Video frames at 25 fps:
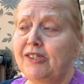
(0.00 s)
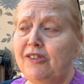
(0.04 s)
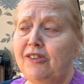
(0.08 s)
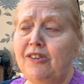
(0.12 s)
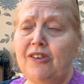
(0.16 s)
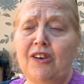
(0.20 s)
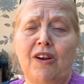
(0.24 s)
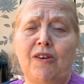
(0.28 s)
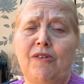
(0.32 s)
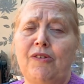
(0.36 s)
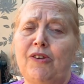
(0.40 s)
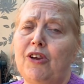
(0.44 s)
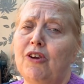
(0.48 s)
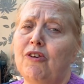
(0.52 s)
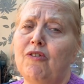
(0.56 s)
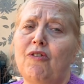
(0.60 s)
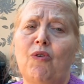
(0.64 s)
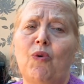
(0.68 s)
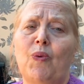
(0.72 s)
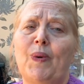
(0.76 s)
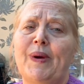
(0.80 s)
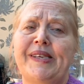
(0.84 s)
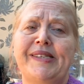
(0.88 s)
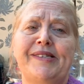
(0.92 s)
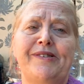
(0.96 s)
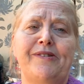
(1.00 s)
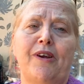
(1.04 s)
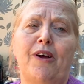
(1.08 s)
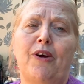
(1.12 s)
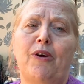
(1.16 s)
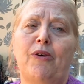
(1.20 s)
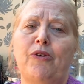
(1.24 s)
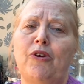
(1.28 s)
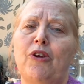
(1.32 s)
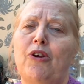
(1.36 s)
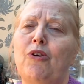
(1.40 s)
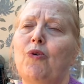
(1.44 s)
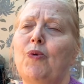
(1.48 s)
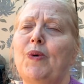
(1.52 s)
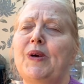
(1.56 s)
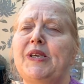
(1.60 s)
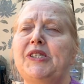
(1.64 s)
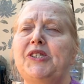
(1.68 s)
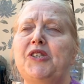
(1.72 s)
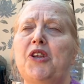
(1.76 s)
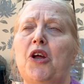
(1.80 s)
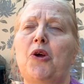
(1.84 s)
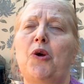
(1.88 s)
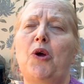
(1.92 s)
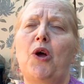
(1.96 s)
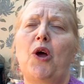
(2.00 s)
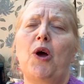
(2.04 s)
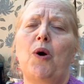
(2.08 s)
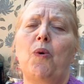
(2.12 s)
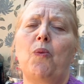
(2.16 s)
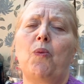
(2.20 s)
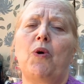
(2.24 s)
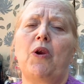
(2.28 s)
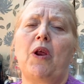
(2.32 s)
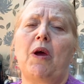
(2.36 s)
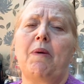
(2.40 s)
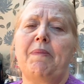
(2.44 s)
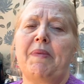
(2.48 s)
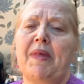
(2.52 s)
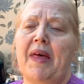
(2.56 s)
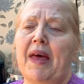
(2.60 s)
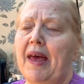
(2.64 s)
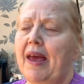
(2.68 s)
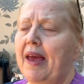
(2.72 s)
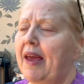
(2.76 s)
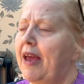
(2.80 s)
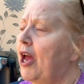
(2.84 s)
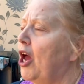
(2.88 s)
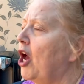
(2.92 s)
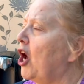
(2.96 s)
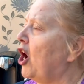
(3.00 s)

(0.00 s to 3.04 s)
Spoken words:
you know, you'll always know. You'll always know when I'm there.